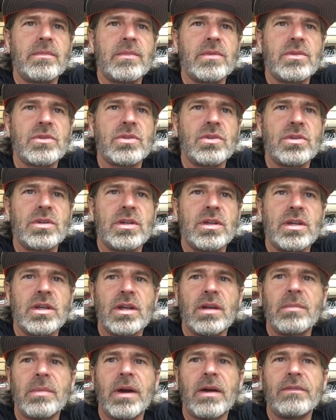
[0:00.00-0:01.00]
so you can
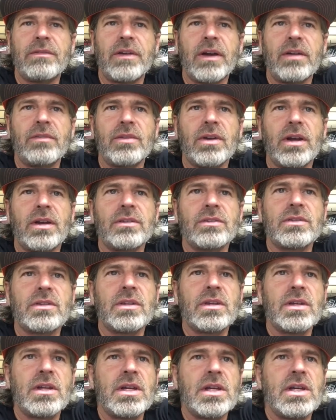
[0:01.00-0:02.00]
get about 5 rounds.
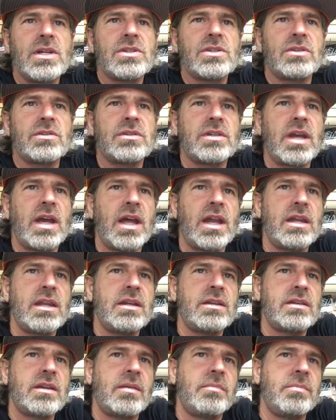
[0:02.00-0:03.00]
So
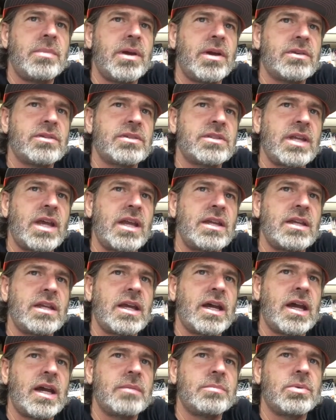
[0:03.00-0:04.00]
10 dumbbell standing
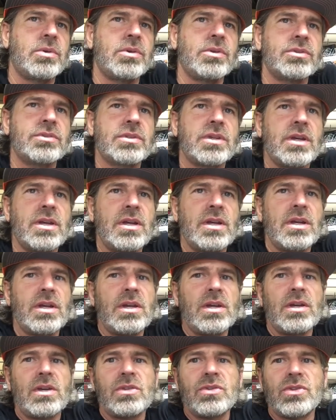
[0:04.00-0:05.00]
high pulls.
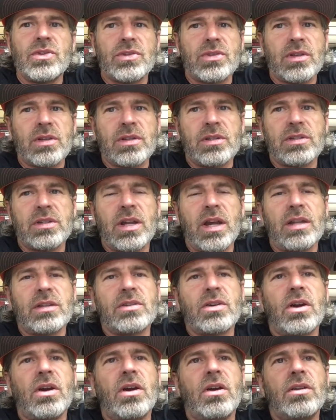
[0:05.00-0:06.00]
Just going to stand
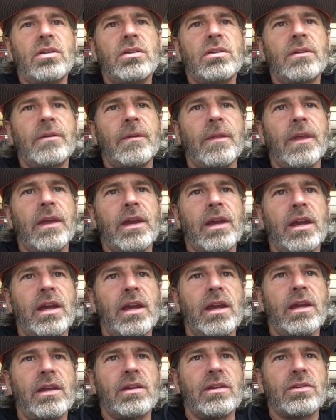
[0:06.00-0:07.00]
tall
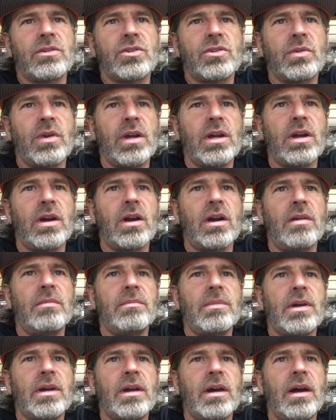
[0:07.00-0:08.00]
and straight
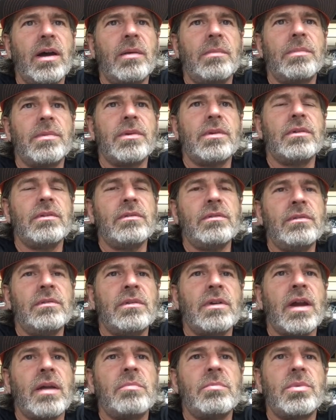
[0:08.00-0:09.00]
arm up
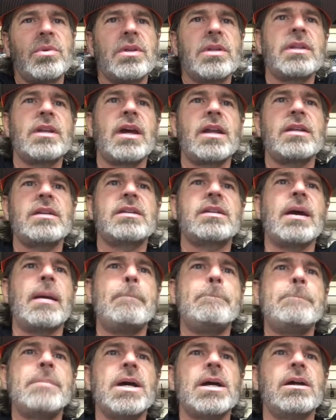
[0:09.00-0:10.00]
and bring that
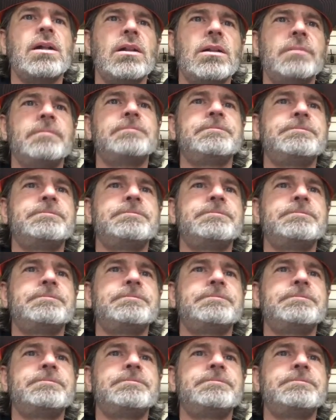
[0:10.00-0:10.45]
dumbbell